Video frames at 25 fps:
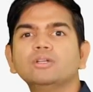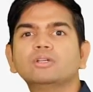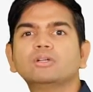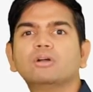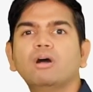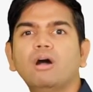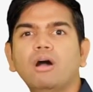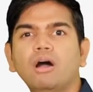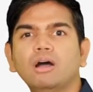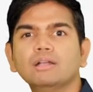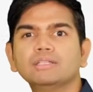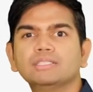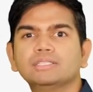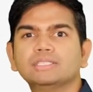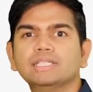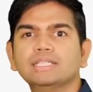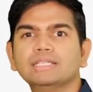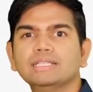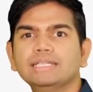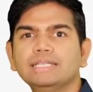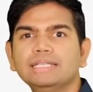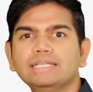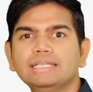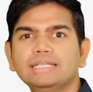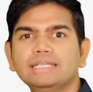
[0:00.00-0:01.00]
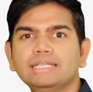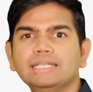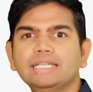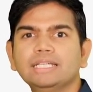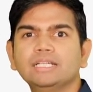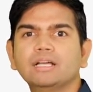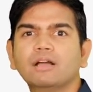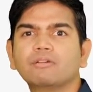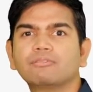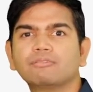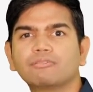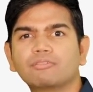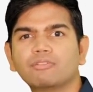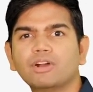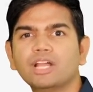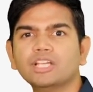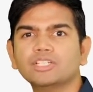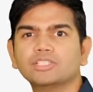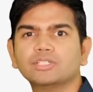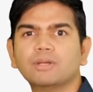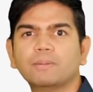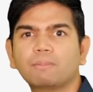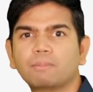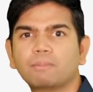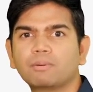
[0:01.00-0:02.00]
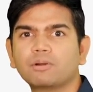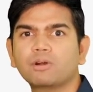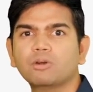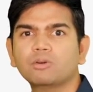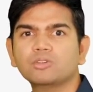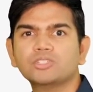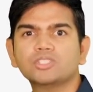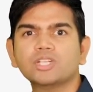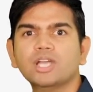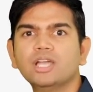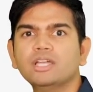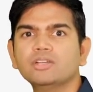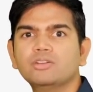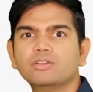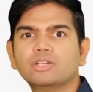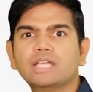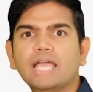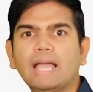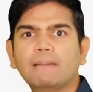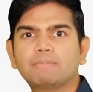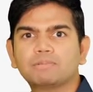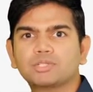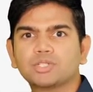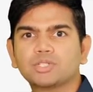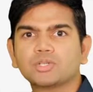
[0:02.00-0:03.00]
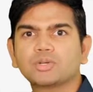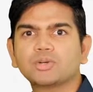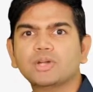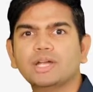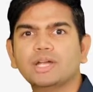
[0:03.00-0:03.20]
you constantly need a fresh approach to capture